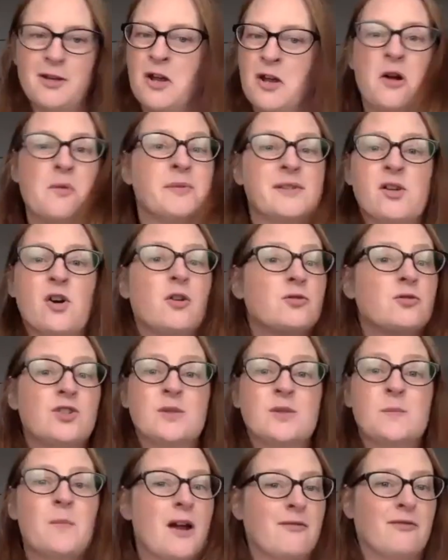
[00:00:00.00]
or was it all
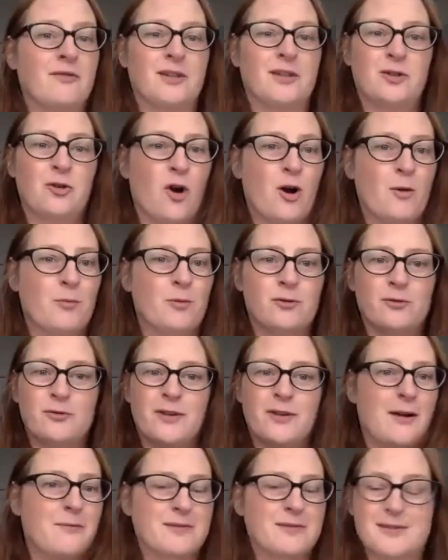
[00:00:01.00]
just perfectly normal?
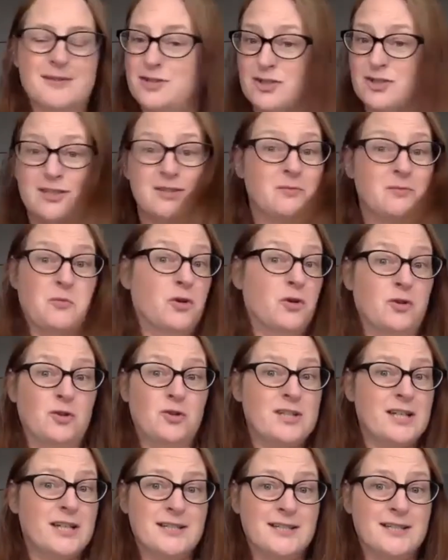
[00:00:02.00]
That was just what you did,